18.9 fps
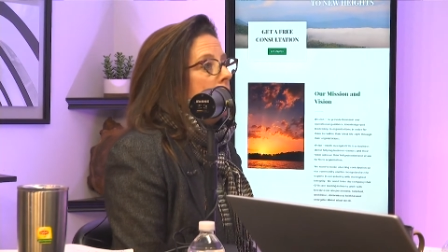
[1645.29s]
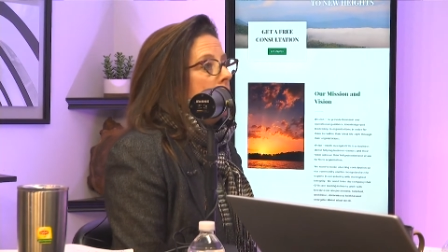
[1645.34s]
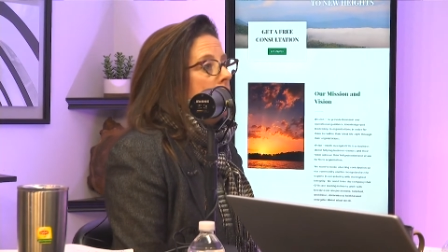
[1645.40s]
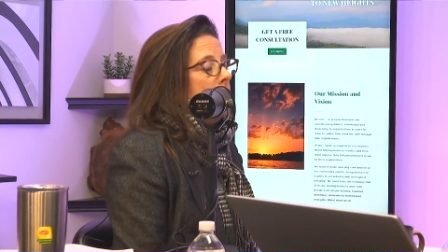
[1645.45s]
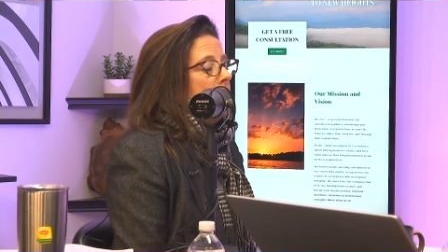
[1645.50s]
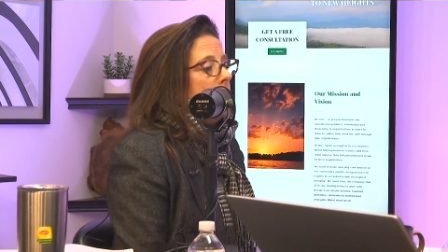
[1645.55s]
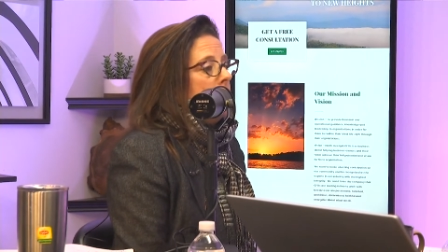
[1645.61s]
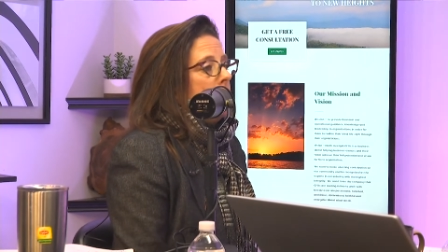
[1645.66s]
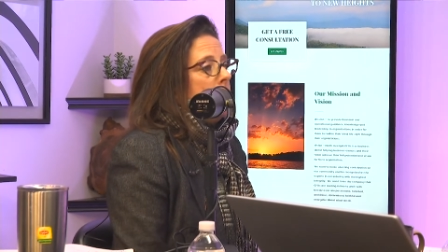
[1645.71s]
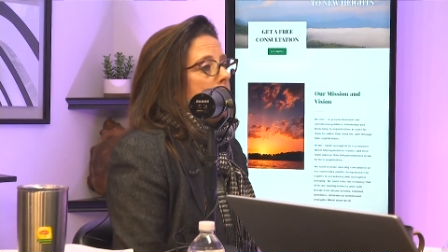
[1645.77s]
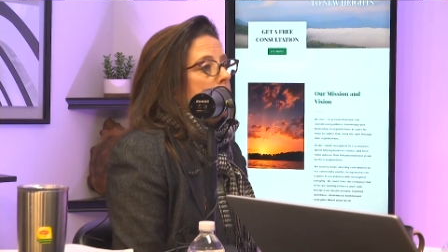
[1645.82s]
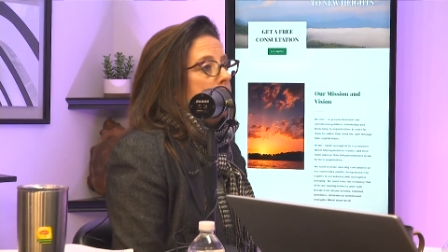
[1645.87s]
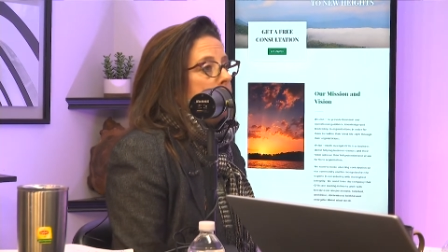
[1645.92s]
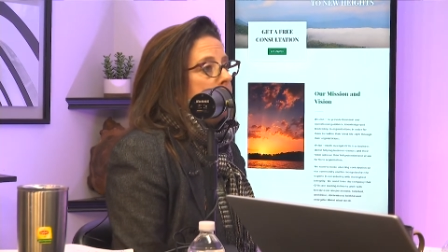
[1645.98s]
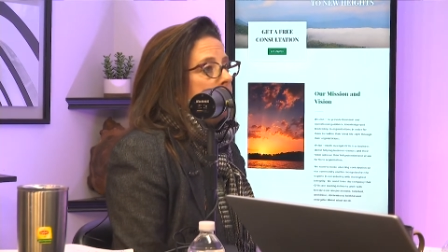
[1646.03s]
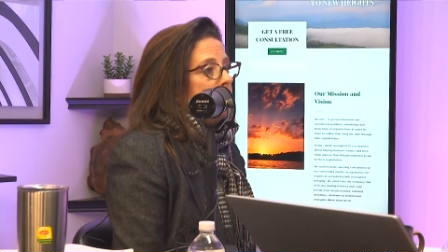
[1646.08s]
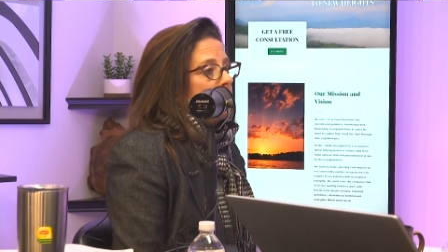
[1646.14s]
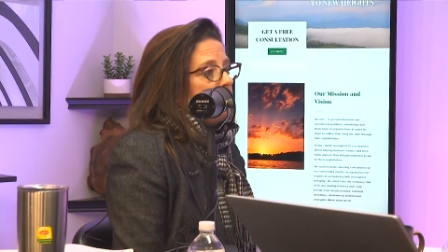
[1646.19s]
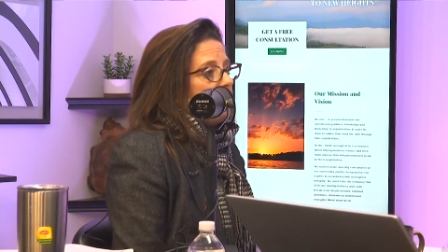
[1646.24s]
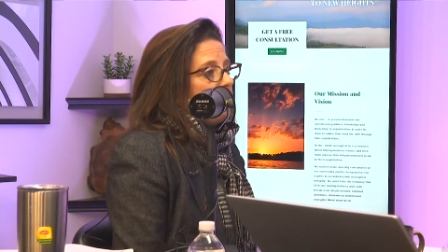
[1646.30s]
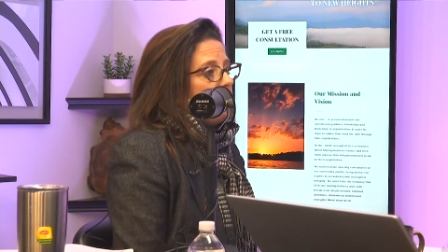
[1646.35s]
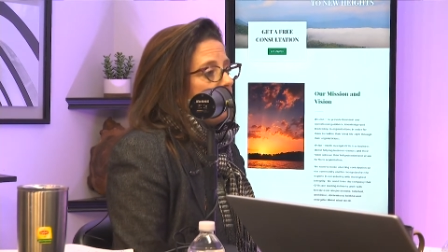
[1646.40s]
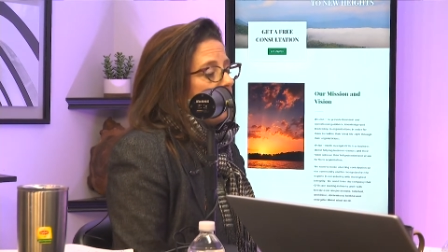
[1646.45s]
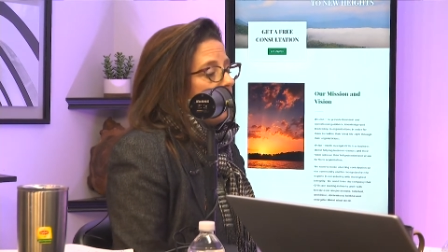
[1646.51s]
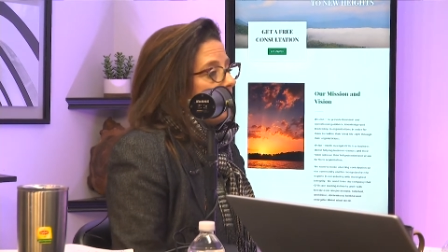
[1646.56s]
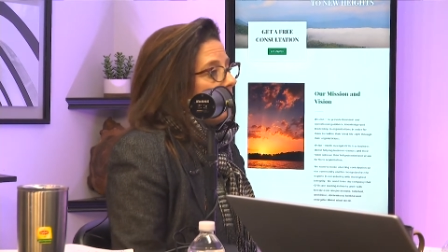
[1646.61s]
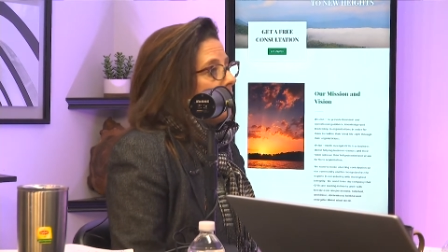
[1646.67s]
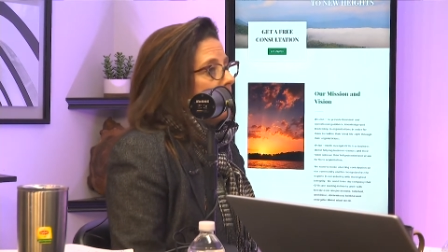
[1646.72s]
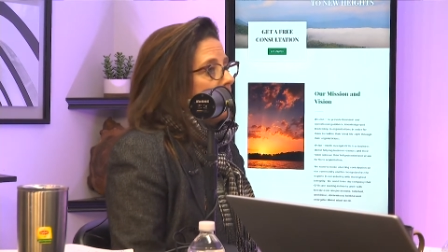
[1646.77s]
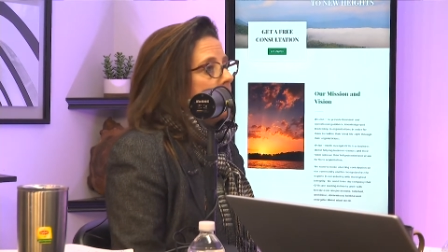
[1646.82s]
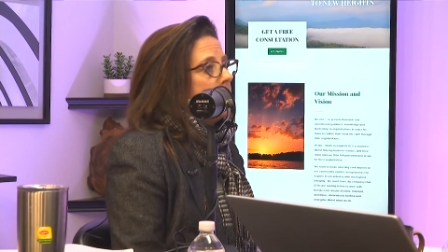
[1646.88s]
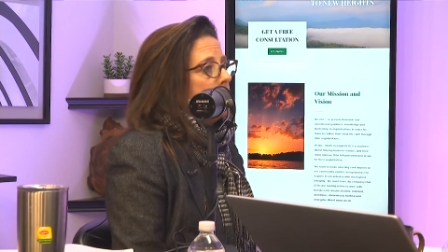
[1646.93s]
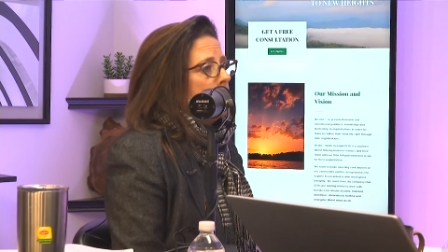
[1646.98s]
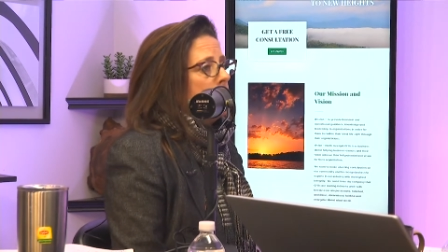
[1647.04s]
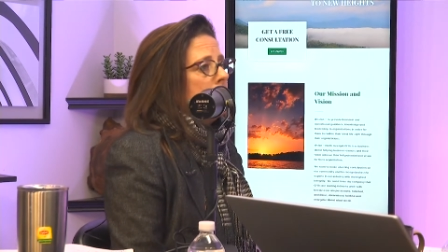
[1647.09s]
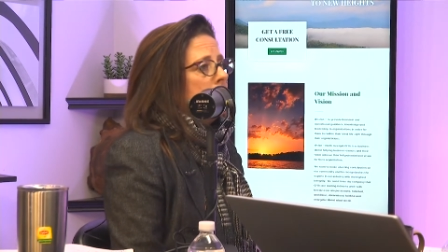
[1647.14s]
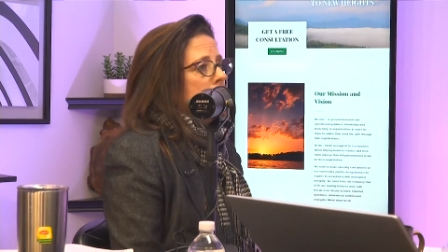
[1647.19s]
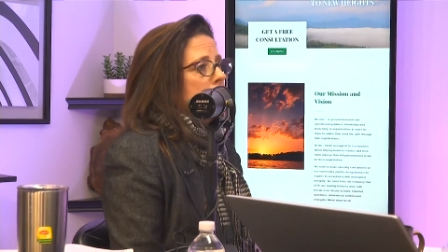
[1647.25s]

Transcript: Um, really but